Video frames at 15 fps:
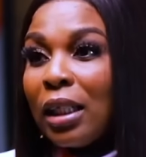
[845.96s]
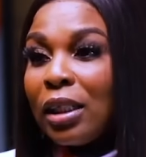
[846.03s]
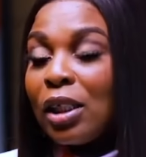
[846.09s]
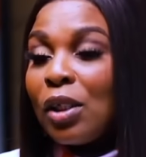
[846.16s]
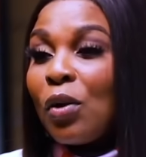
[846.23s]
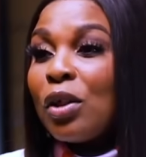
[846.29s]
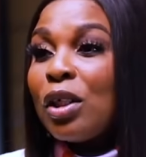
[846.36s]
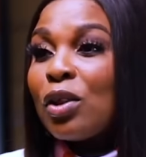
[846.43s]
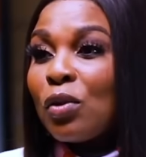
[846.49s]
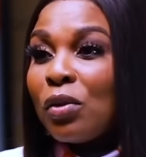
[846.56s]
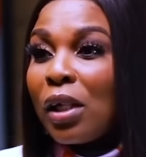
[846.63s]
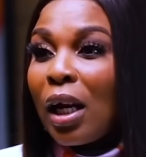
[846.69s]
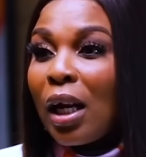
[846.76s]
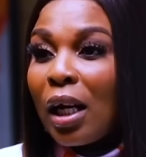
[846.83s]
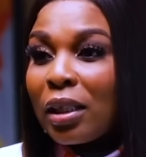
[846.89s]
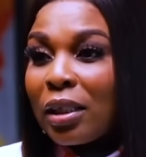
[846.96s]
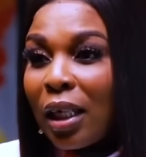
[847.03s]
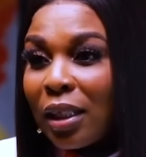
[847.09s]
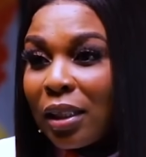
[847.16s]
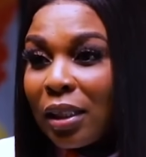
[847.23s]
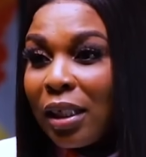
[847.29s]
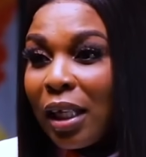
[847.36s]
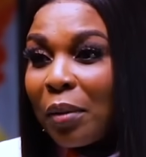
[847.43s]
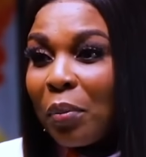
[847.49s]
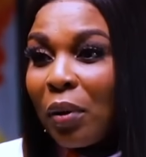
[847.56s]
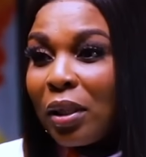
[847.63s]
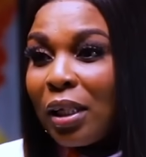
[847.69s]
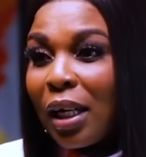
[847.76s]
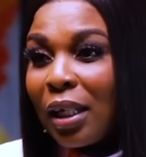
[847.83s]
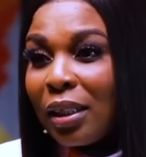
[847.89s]
and then she only to realize that dead
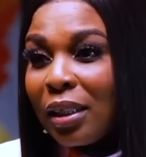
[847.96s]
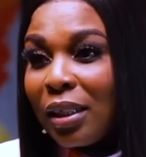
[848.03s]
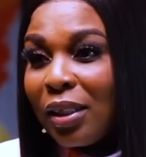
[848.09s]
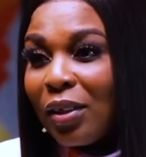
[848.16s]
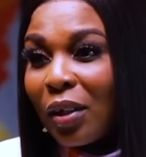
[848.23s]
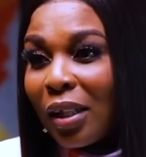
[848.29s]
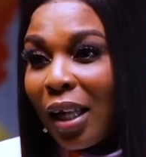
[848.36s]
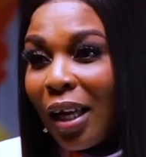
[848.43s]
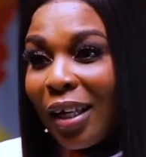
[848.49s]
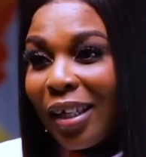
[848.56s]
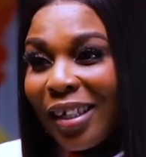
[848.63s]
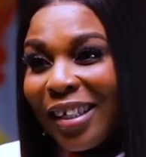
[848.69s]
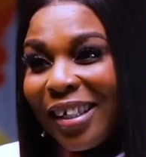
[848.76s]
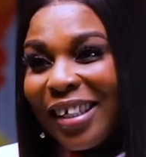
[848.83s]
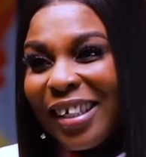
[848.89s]
body and the daughter.